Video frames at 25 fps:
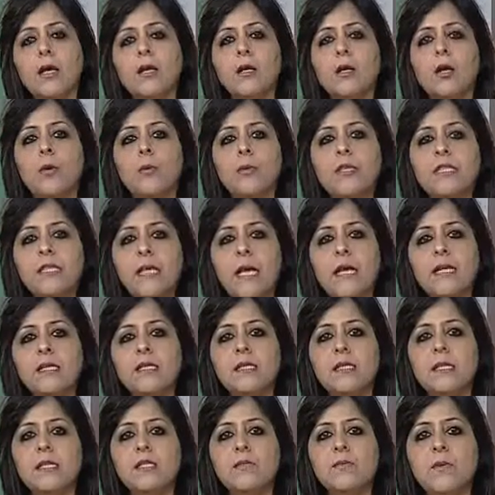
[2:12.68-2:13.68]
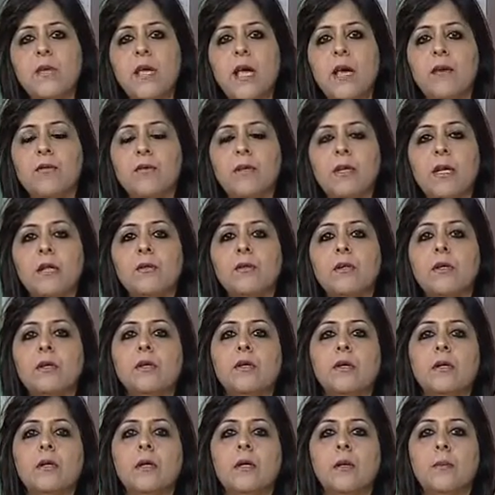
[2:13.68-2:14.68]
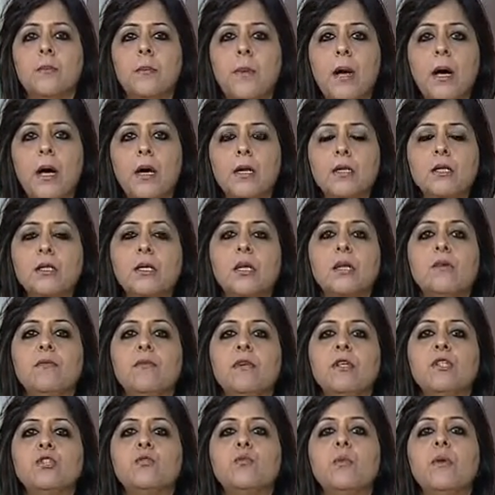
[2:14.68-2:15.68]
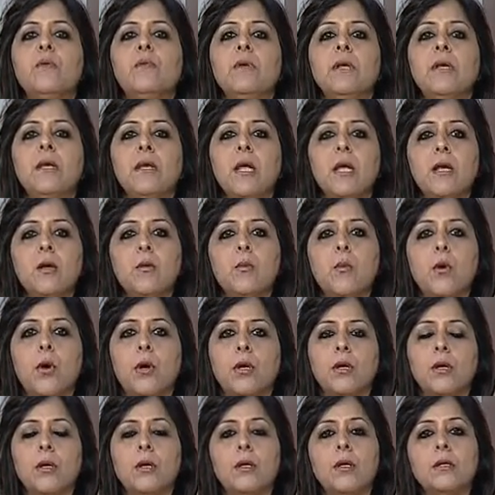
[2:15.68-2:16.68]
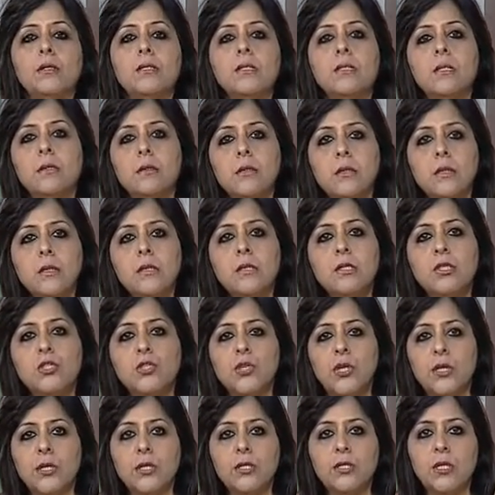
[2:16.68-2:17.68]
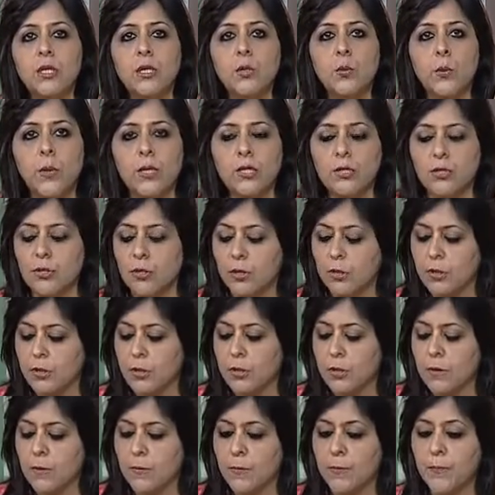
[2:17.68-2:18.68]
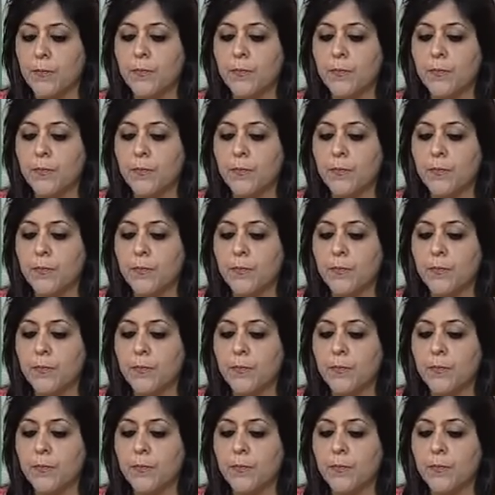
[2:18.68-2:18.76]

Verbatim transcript: Now, besides this, we have another uh, part in which we will take upon certain strategic questions.